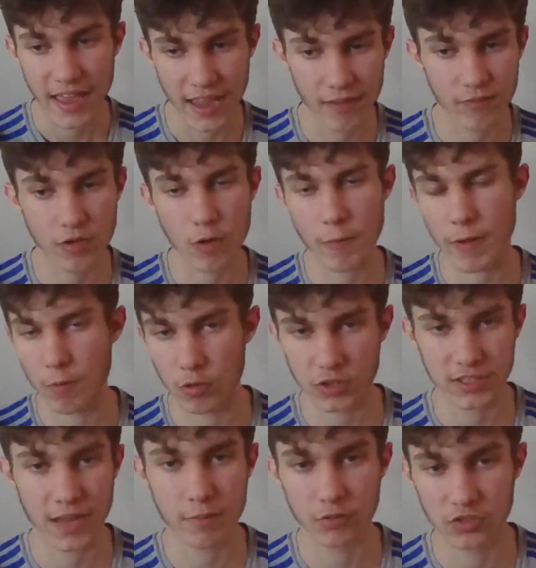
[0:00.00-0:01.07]
Even though he
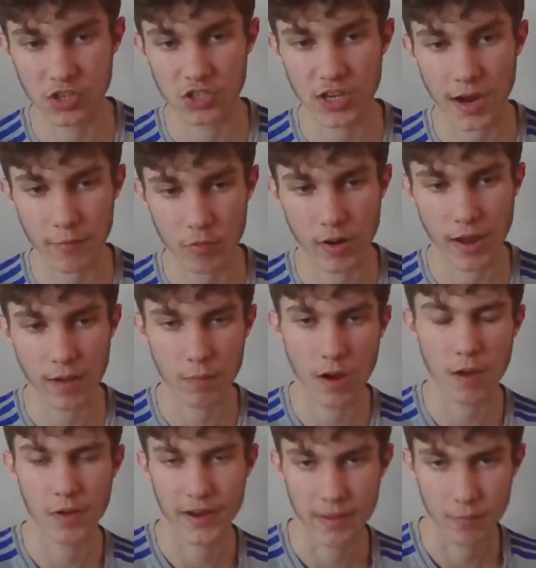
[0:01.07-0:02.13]
was able to jab quite
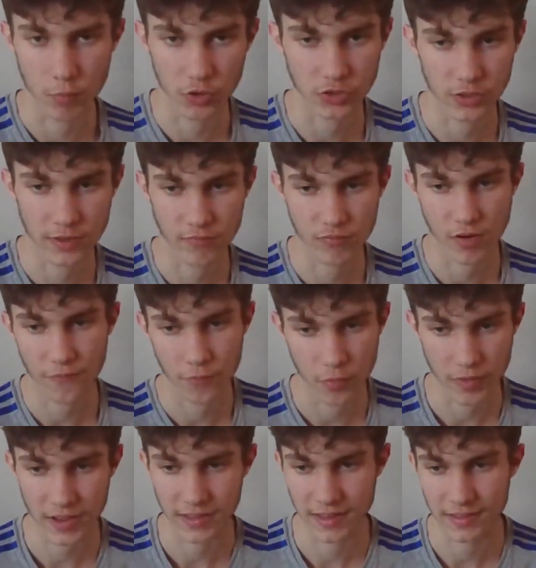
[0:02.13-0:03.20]
well when he was on the front
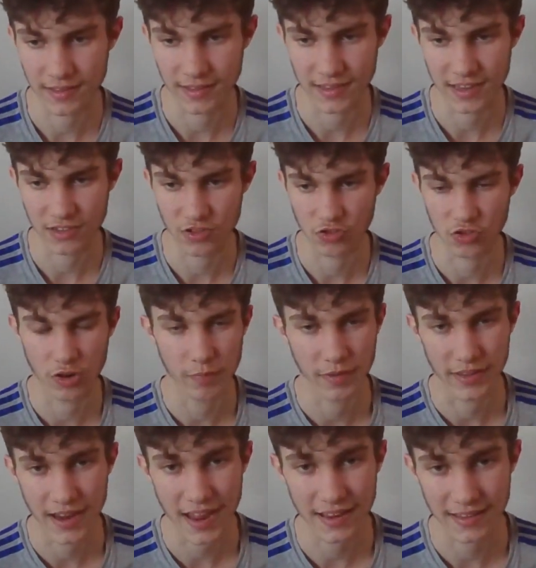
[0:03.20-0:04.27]
foot, he did a decent job.
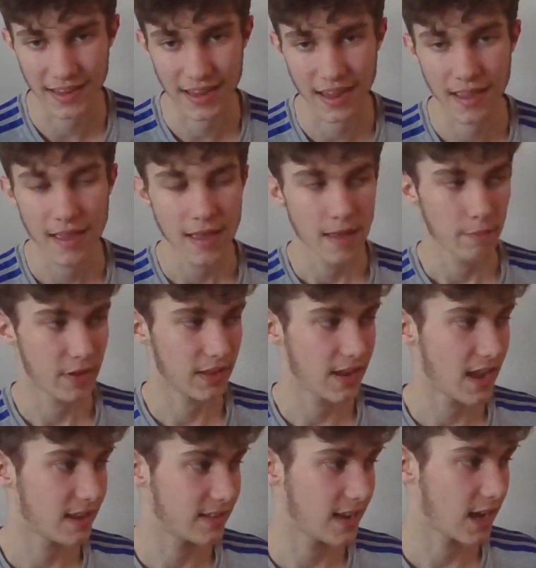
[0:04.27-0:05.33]
But Nate
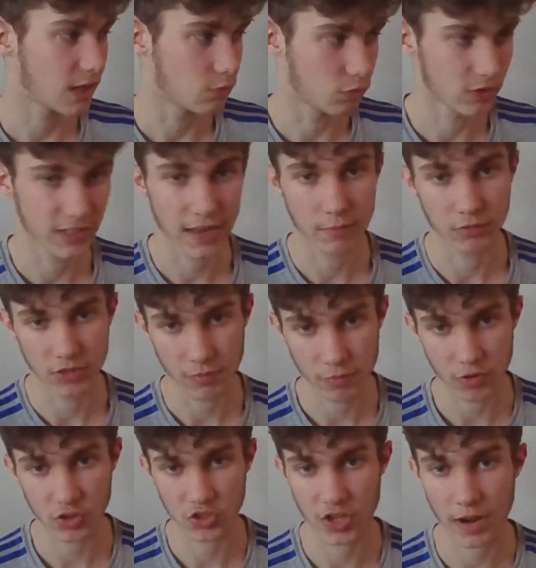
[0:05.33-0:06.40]
Diaz was able to
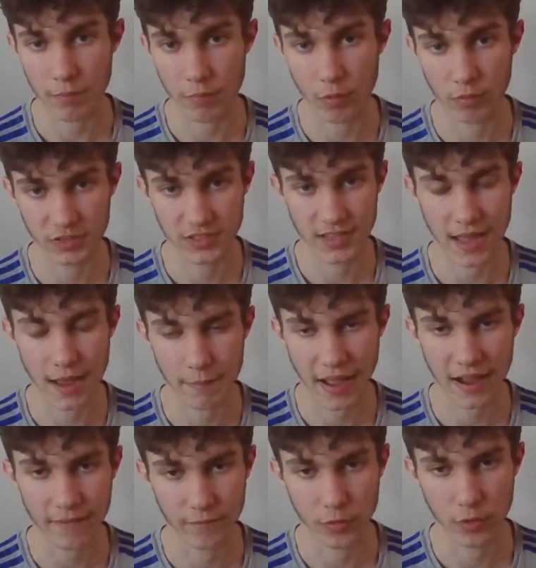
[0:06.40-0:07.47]
push Jake Paul into that
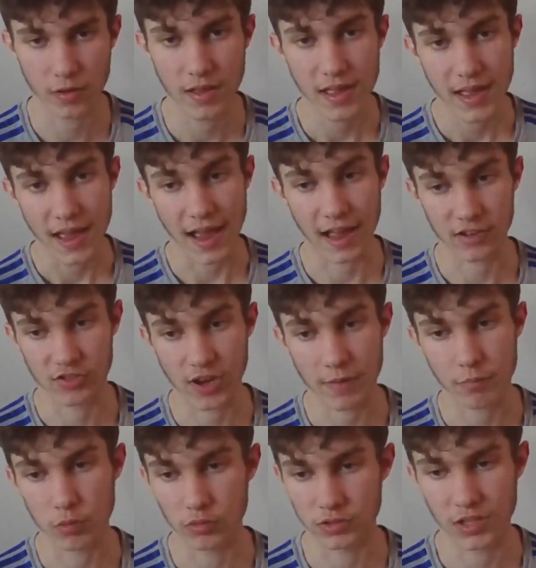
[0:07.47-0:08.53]
back foot. And
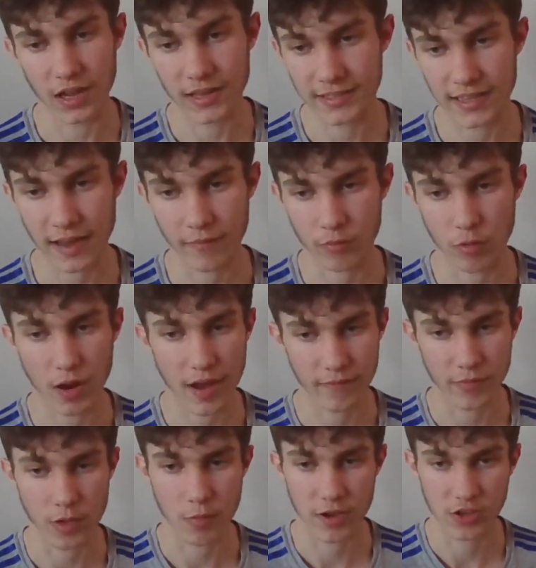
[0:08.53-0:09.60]
Jake Paul does have quite a
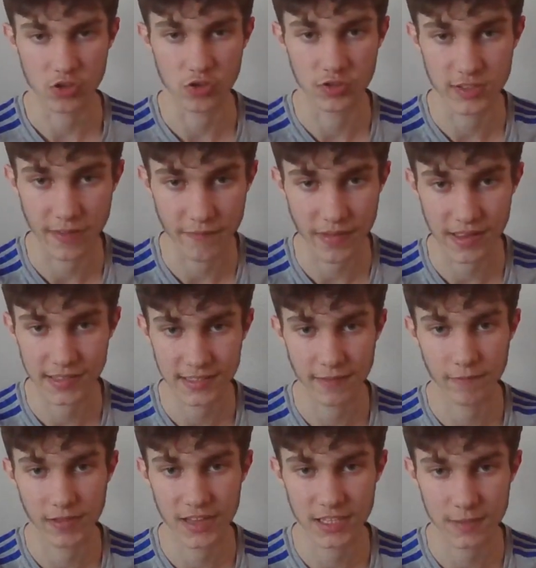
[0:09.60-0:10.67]
few issues
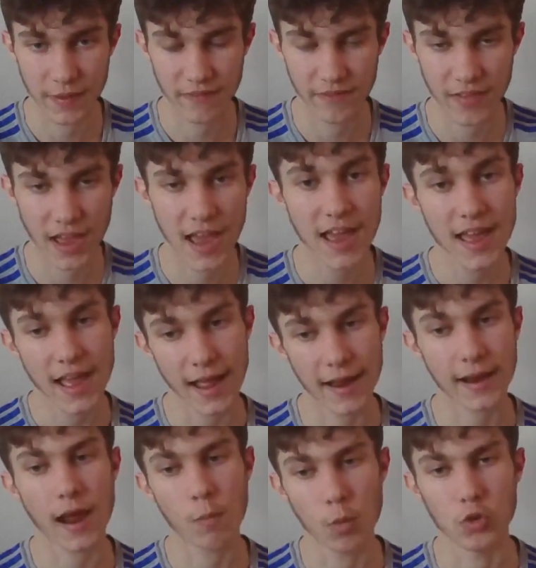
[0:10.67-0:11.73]
defensively, to be fair.
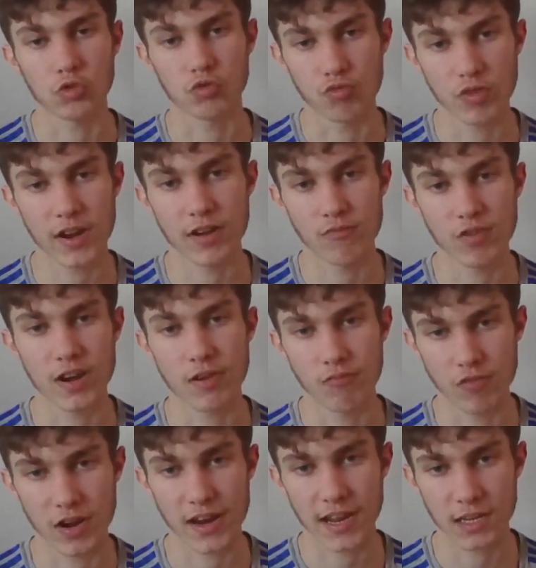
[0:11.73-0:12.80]
And that was really, really,
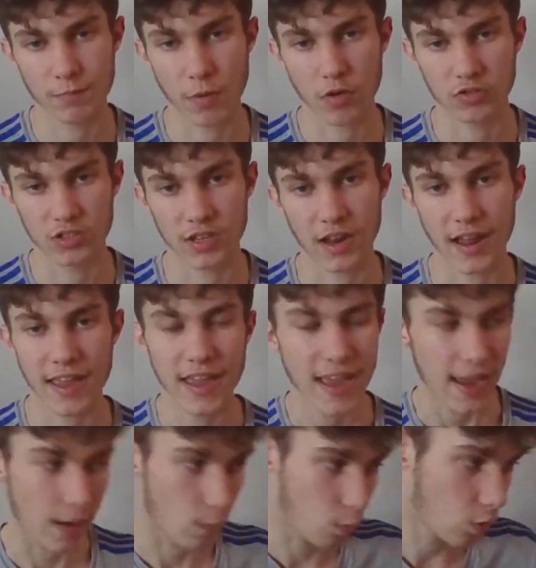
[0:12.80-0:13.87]
really exposed tonight.
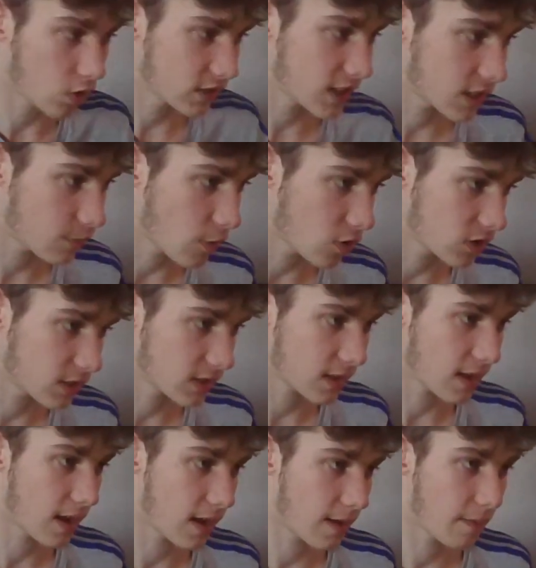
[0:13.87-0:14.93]
It was exposed
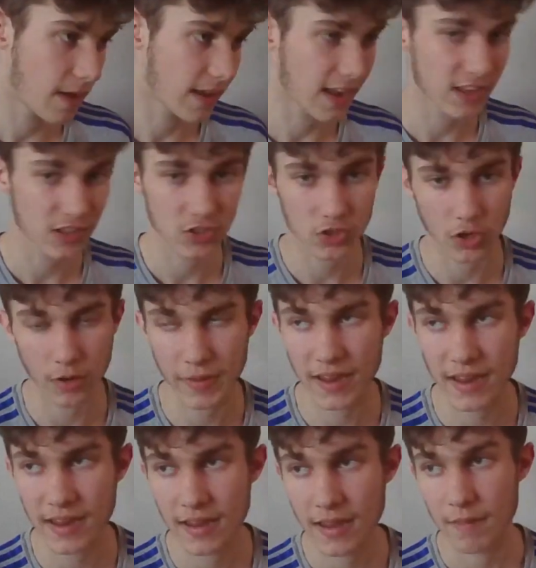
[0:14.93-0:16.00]
against
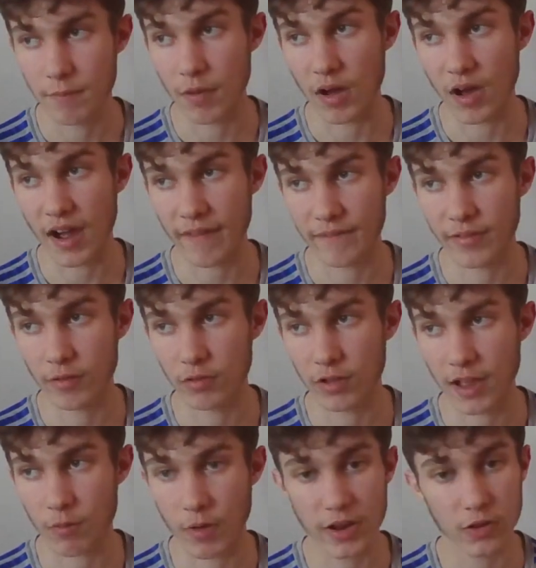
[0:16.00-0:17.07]
Tommy, but I feel
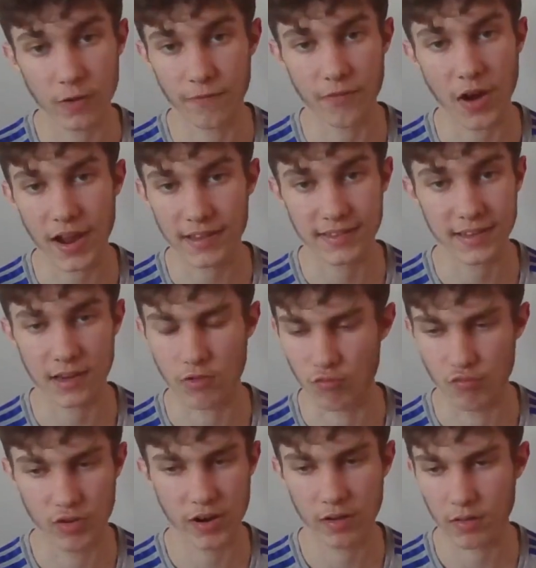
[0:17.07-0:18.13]
like when you're fighting a
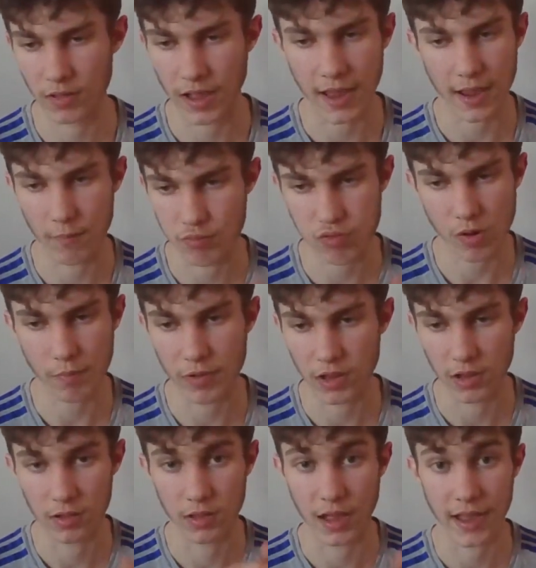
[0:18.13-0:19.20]
real, like a
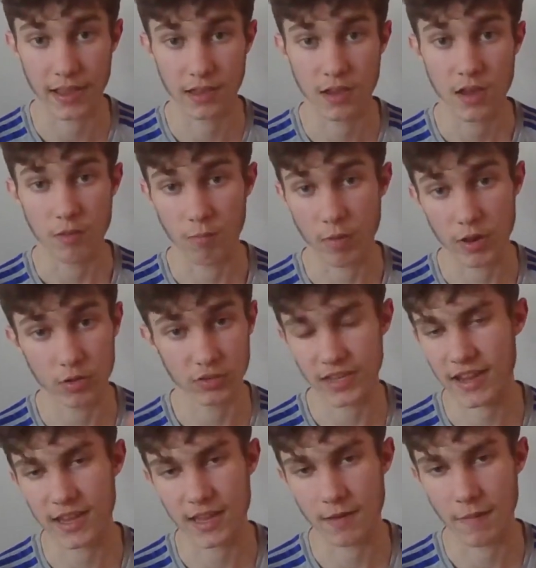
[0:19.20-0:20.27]
proper, like when you're
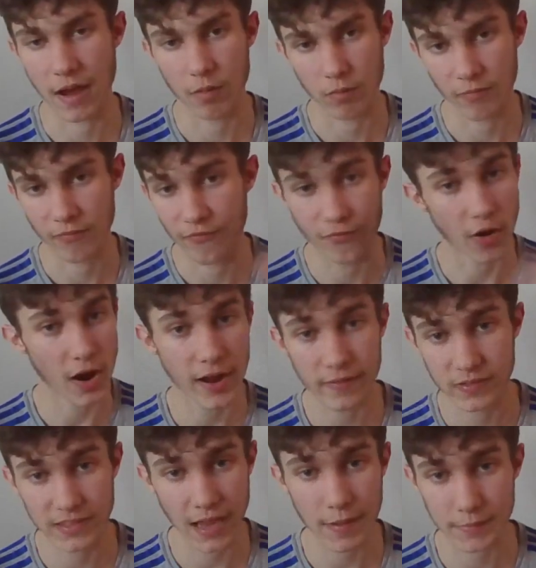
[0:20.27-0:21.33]
taking about
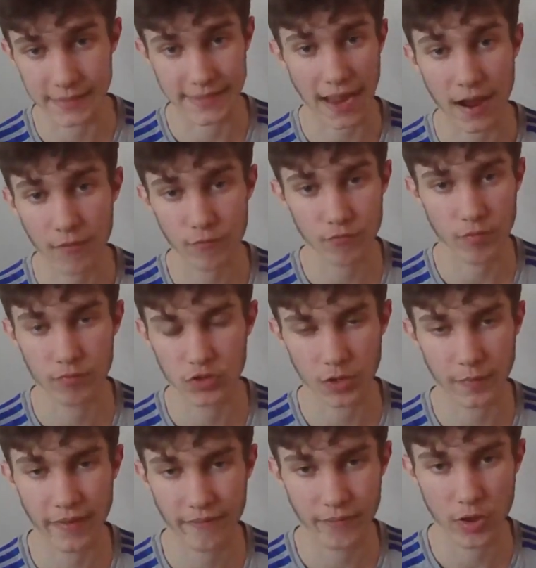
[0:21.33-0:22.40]
5 steps down from
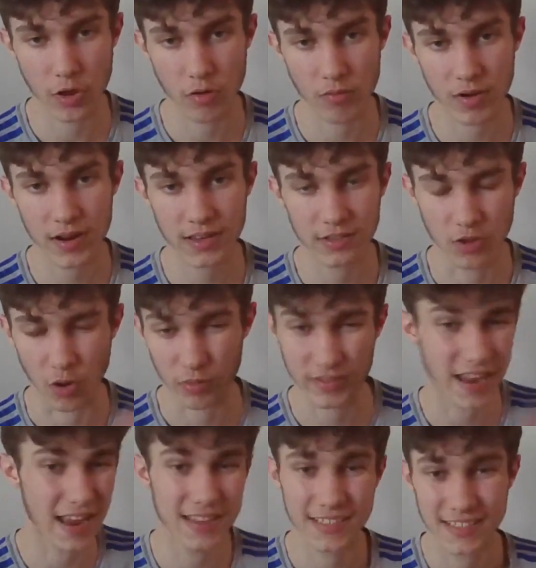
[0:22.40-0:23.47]
Tommy Fury, no,
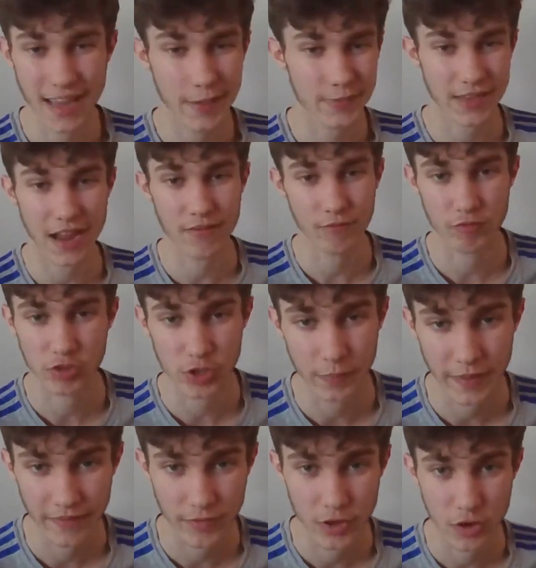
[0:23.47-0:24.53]
10 steps down from
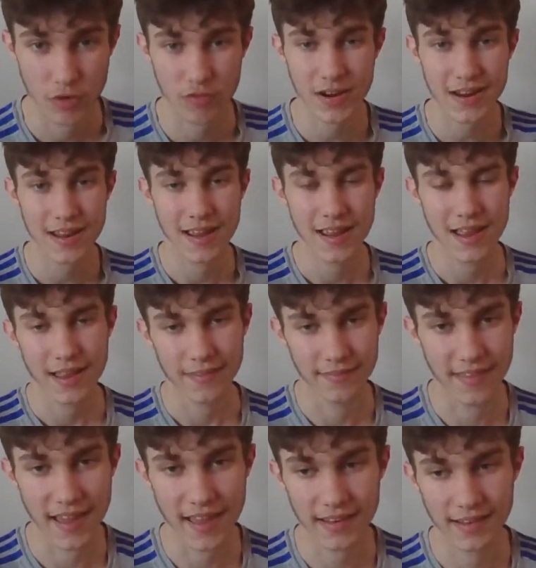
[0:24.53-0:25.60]
Tommy Fury,
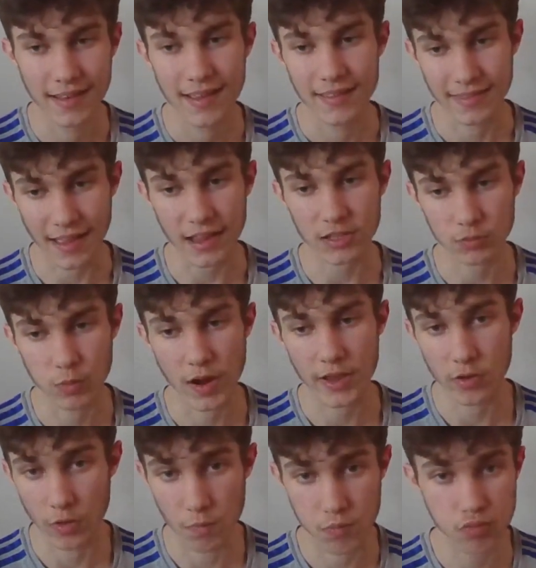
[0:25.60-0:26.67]
then that's where
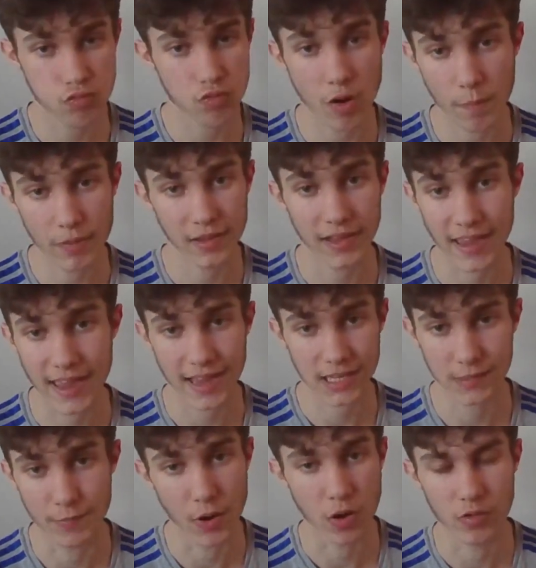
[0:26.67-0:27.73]
you're properly
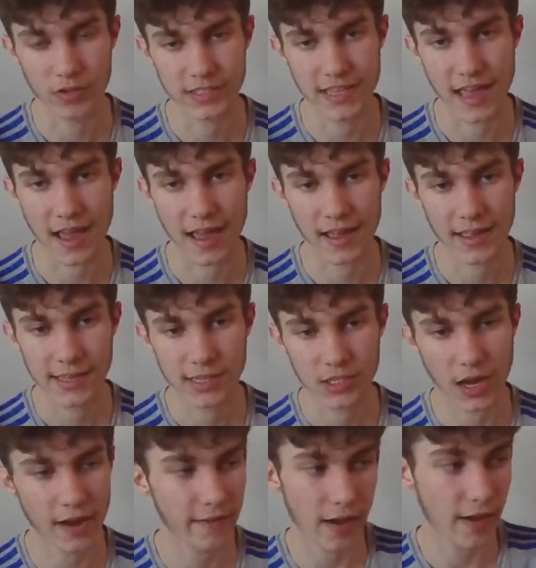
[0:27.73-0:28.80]
exposed there.
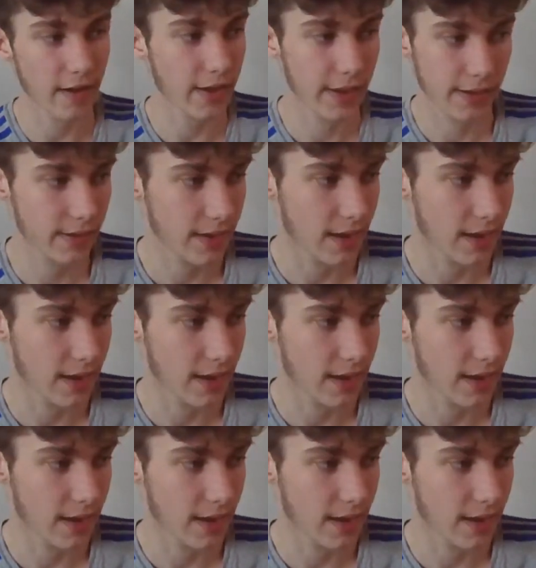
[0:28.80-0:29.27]
I